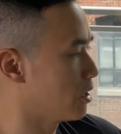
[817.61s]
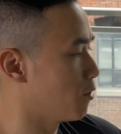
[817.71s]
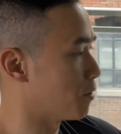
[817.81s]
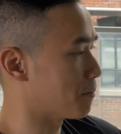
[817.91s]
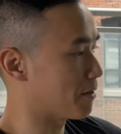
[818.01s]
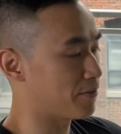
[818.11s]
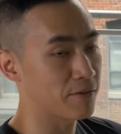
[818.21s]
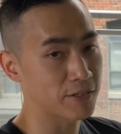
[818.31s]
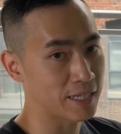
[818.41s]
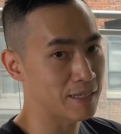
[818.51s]
One of my
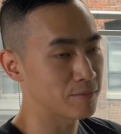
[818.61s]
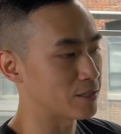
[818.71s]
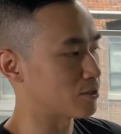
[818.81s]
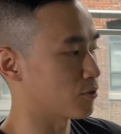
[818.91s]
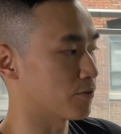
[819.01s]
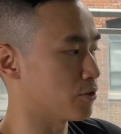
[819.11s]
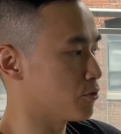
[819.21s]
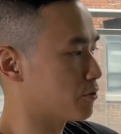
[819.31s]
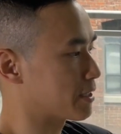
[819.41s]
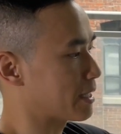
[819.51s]
favorite games is one of our
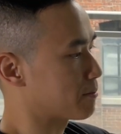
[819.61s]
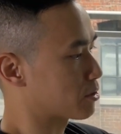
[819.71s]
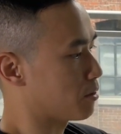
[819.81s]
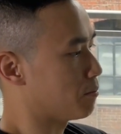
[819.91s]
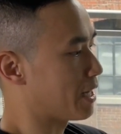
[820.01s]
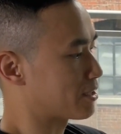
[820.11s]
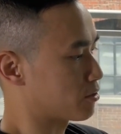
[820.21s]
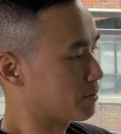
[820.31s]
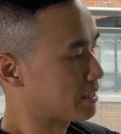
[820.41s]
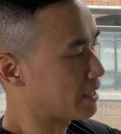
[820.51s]
newer games called
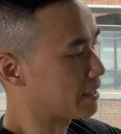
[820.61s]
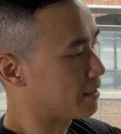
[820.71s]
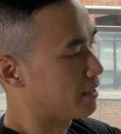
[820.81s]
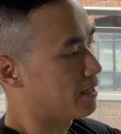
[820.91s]
Blaster Brigade.